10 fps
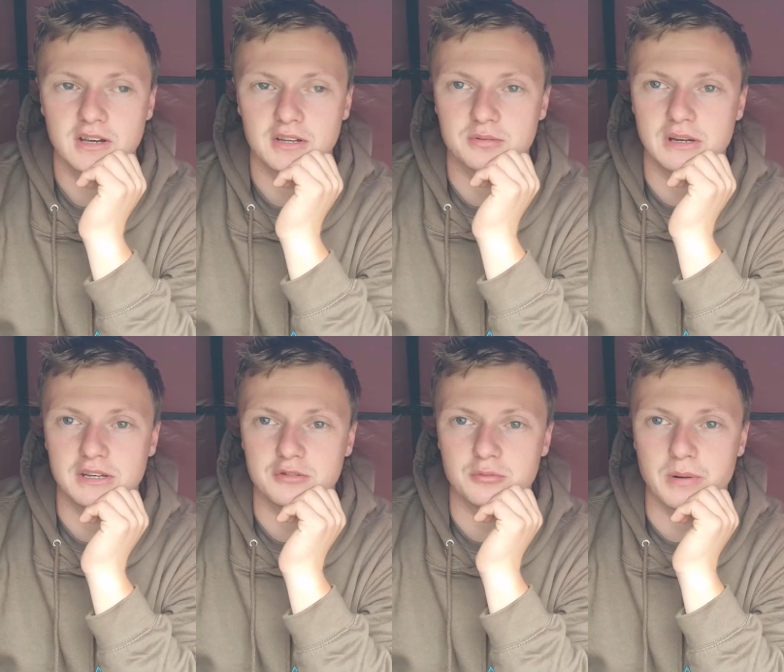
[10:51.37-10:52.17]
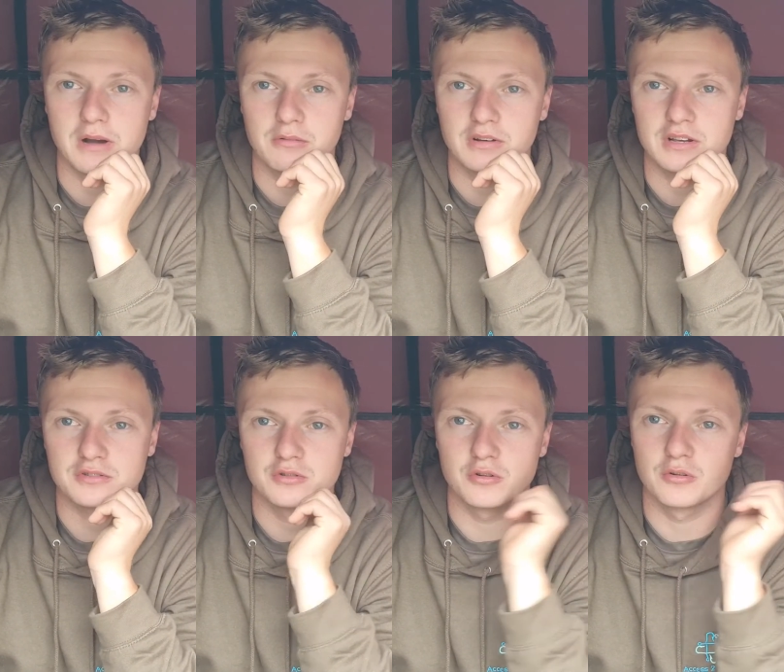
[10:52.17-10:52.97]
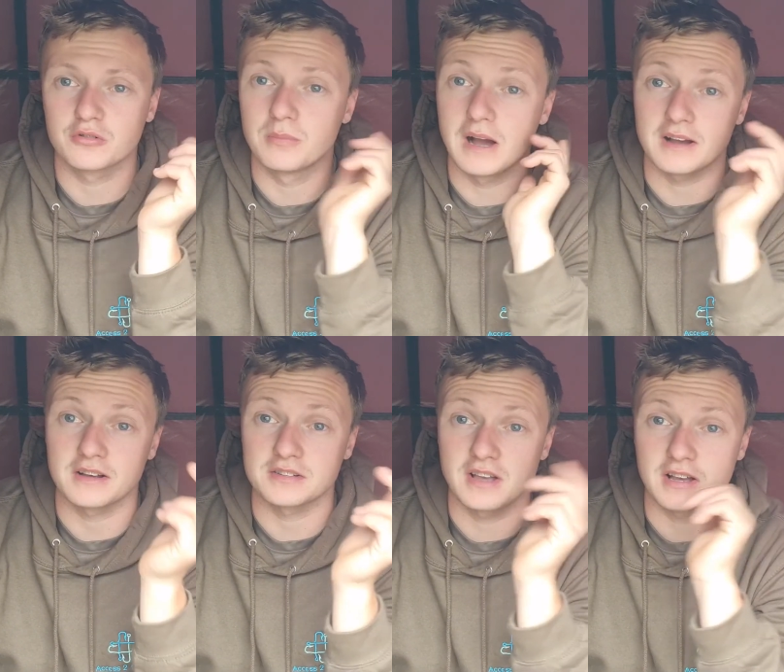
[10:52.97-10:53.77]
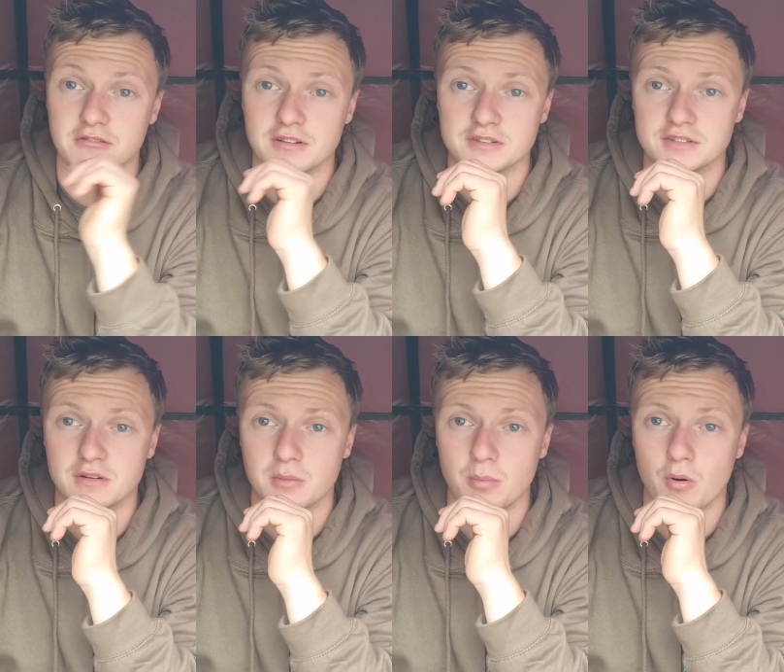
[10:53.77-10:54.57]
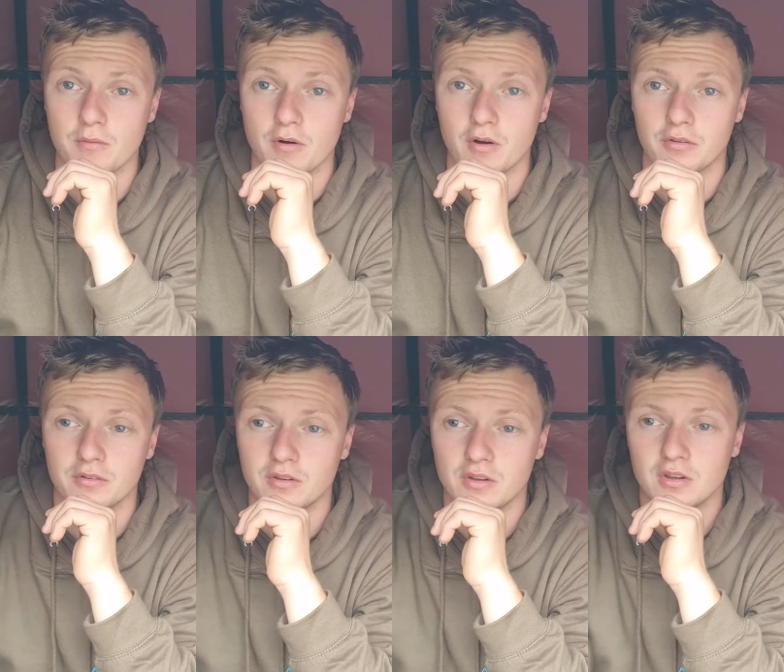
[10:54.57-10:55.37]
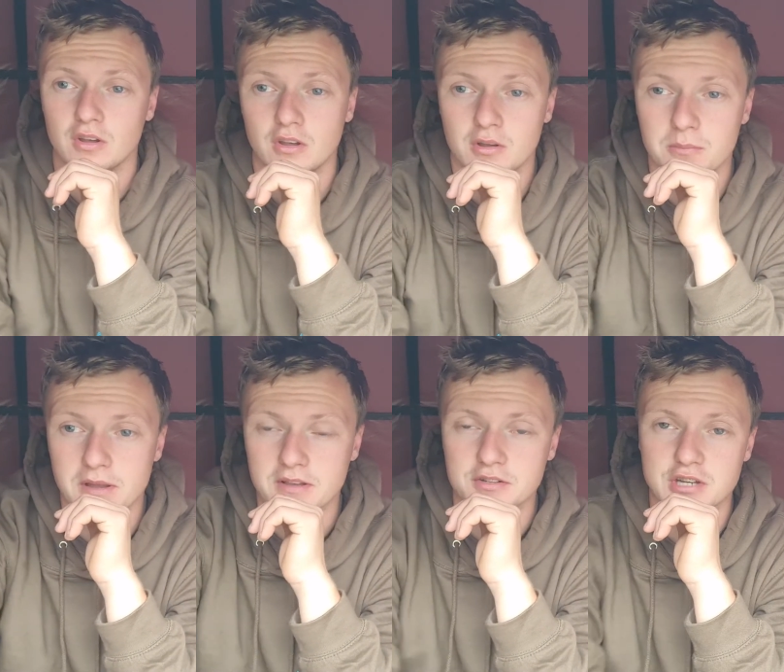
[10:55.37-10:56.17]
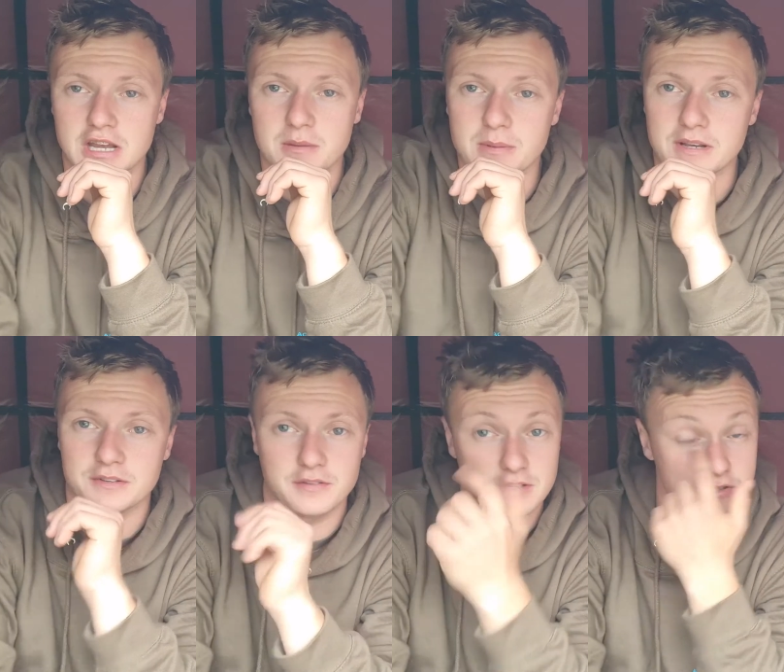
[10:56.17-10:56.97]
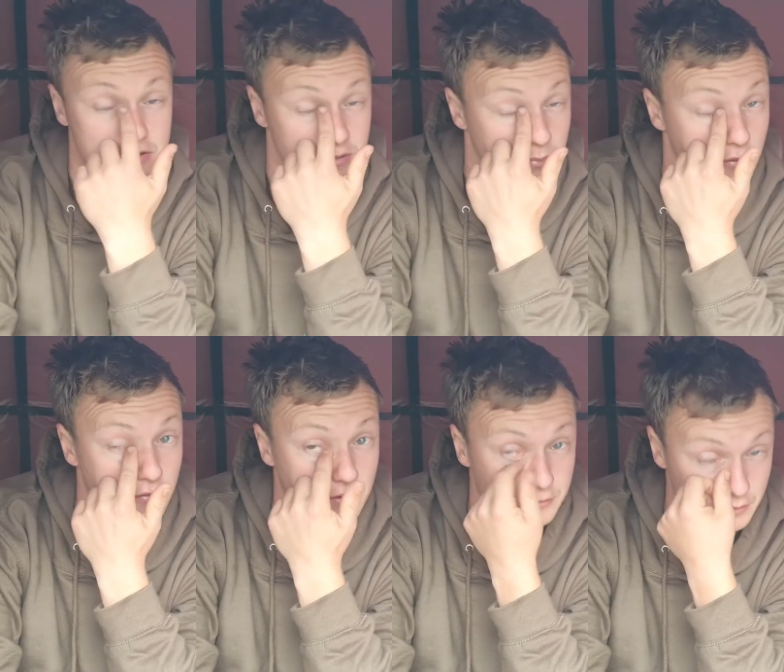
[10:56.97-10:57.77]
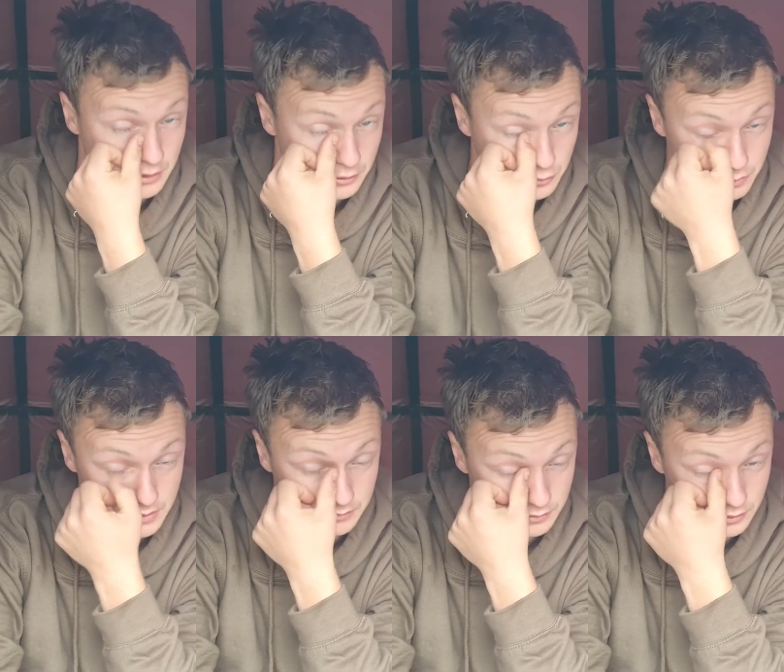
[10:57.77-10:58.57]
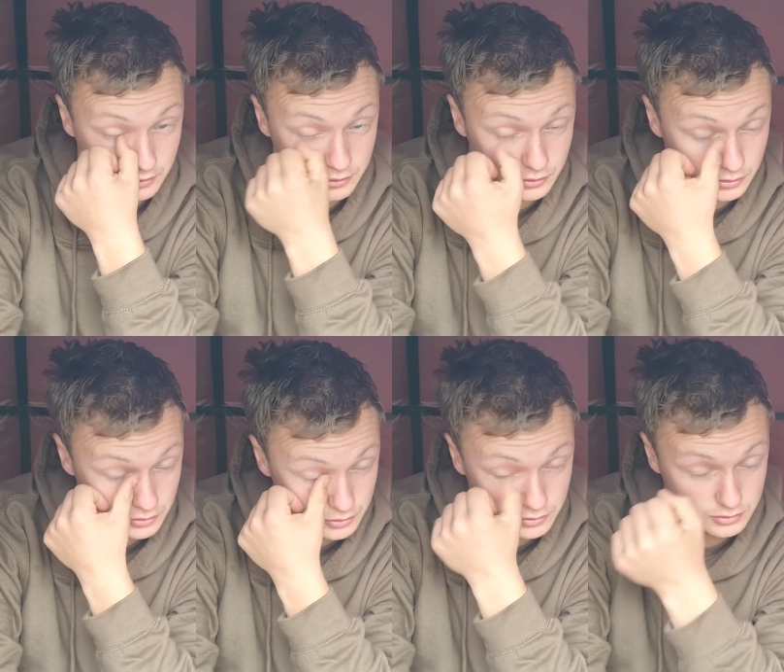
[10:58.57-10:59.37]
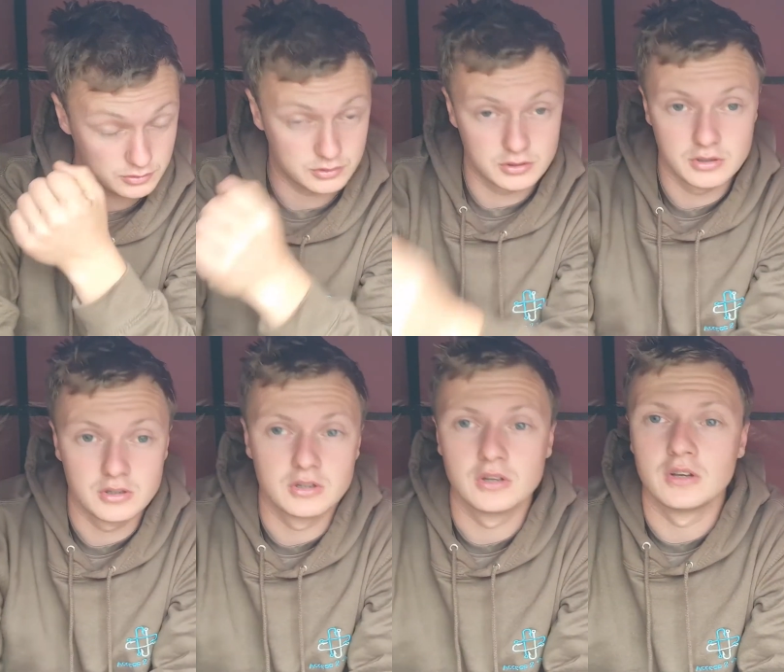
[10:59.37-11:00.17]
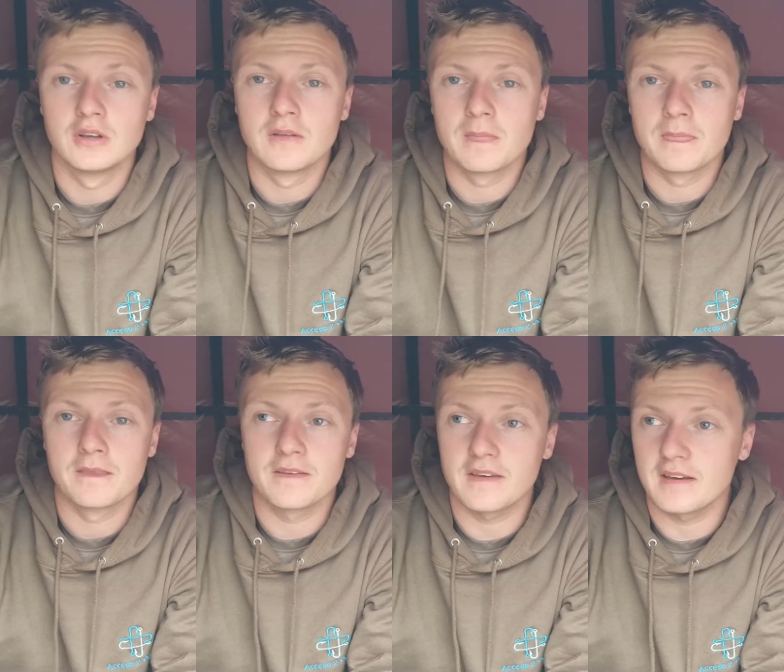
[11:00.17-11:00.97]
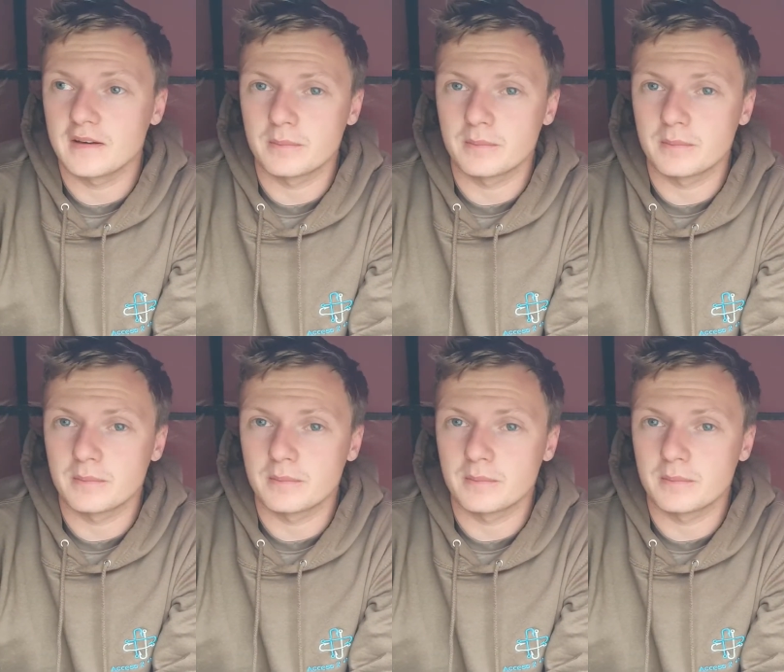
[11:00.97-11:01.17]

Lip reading: a 22 pounder, so Marcus and Chris now are both on sharing biggest fish because they both had a 22 pounder on the nose. Yeah,